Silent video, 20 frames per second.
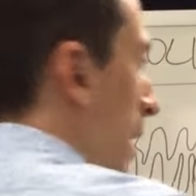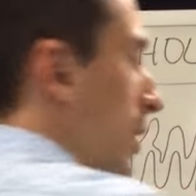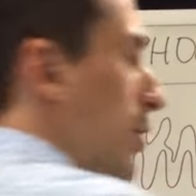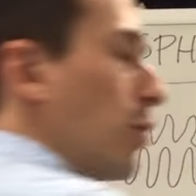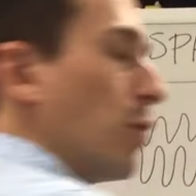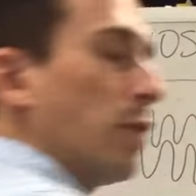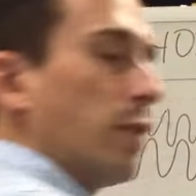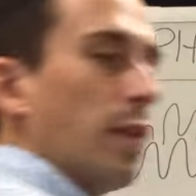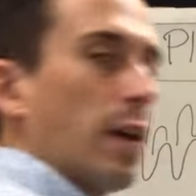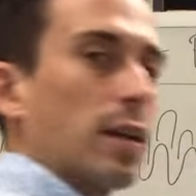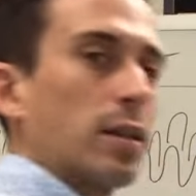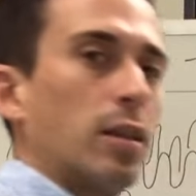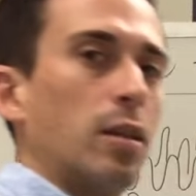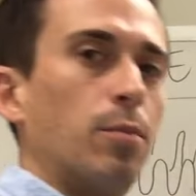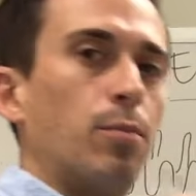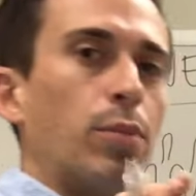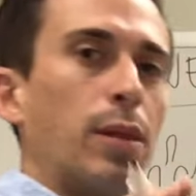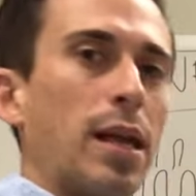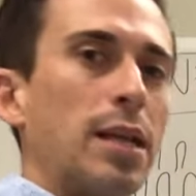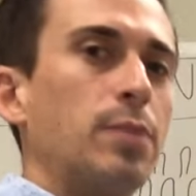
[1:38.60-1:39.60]
actual fact, the
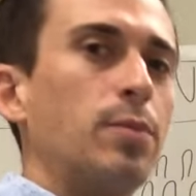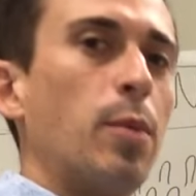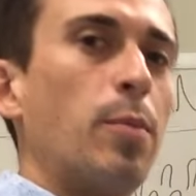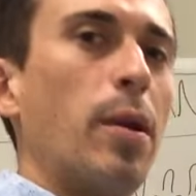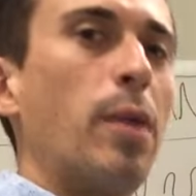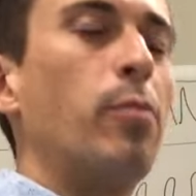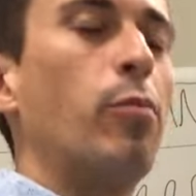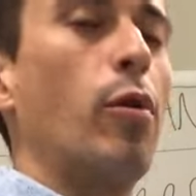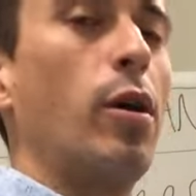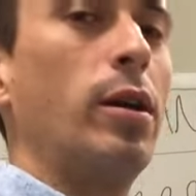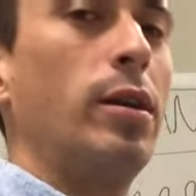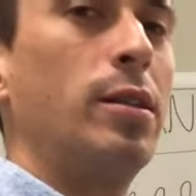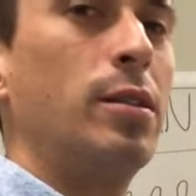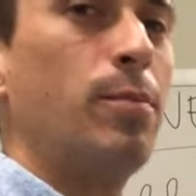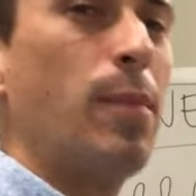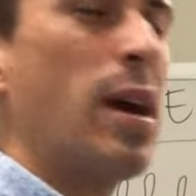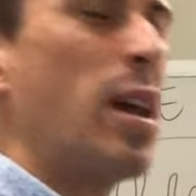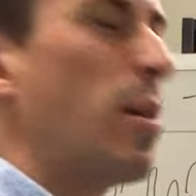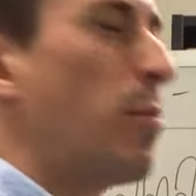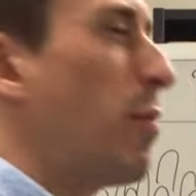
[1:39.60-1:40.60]
plasma membrane is
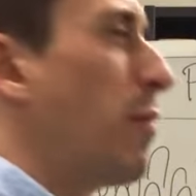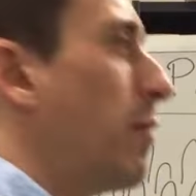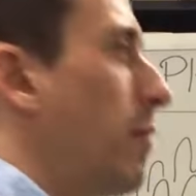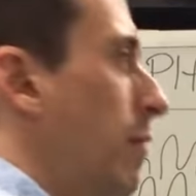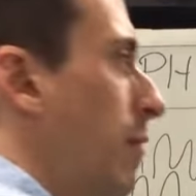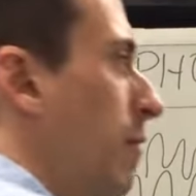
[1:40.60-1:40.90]
made up of